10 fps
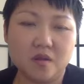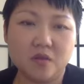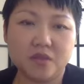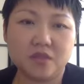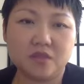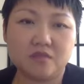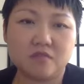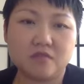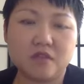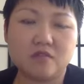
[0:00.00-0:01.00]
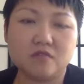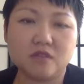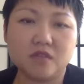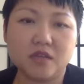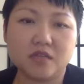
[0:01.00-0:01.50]
What they don't
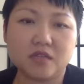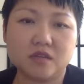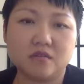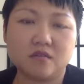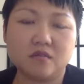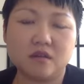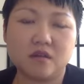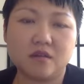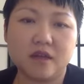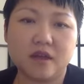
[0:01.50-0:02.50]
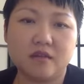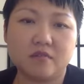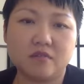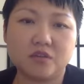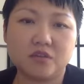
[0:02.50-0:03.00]
realize, though, are that
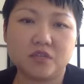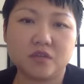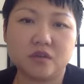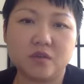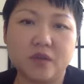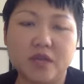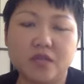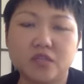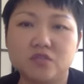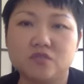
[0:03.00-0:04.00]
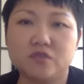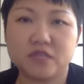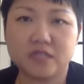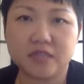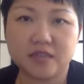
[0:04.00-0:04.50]
retreats are a way to
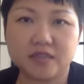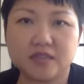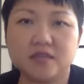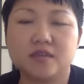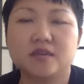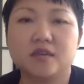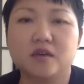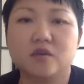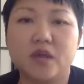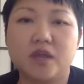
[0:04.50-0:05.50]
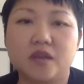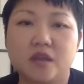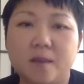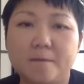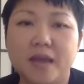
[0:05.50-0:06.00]
reset, a way to
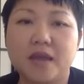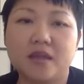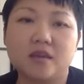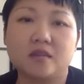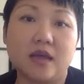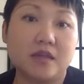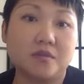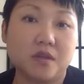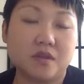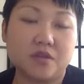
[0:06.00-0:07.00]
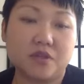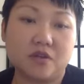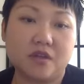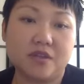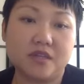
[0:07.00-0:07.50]
come back in alignment with
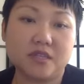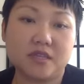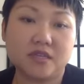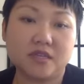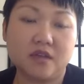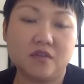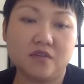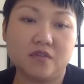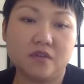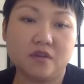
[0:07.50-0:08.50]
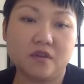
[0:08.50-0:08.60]
your authentic self.